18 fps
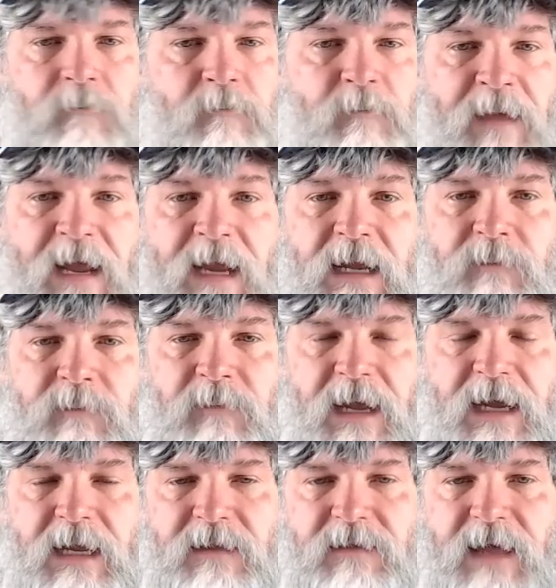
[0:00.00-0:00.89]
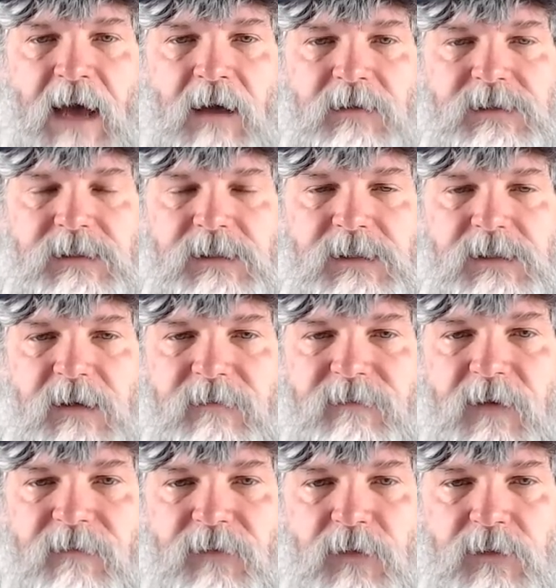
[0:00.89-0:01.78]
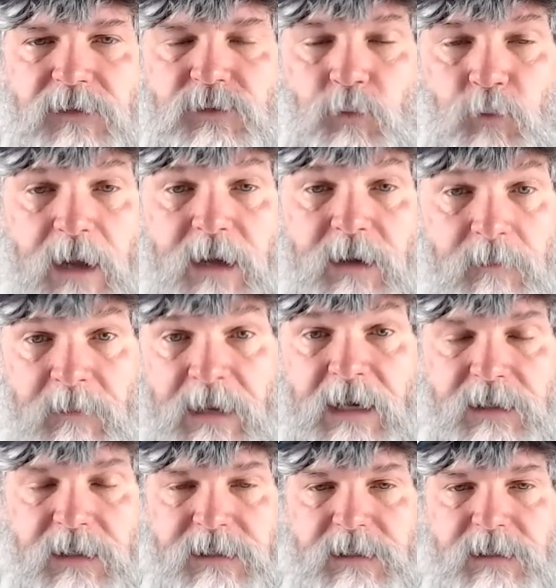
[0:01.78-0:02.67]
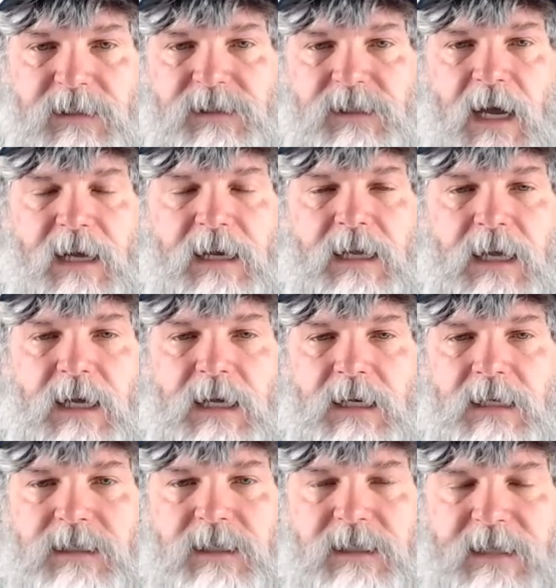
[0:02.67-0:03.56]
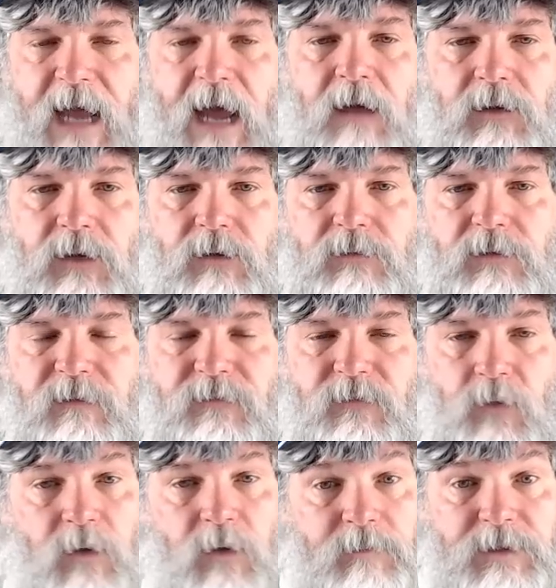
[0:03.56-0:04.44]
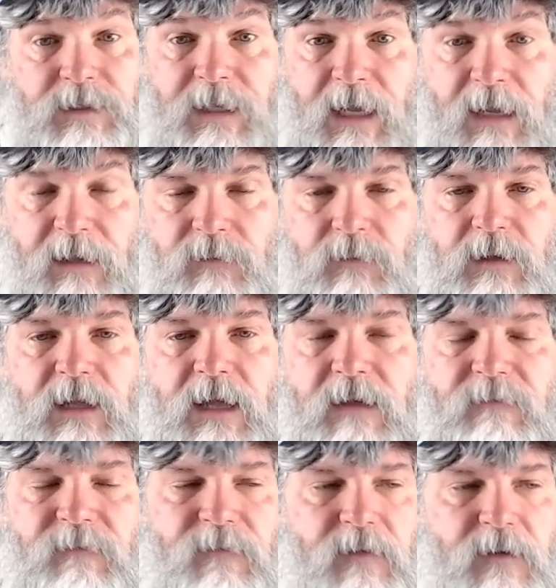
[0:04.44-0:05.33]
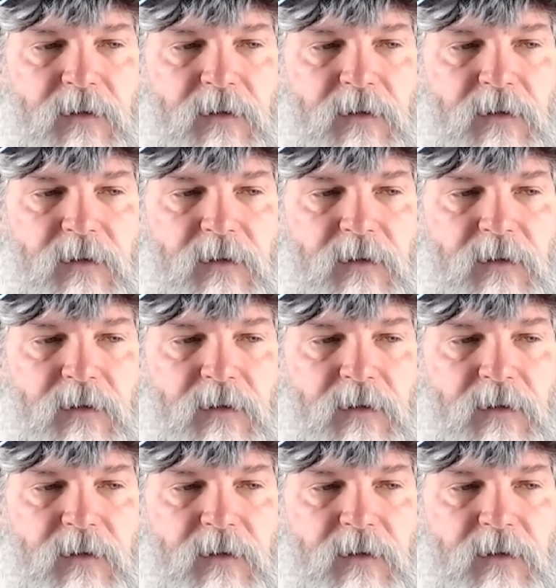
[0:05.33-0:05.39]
many, many thousands of folks went immediately to the site to download the form to get the relief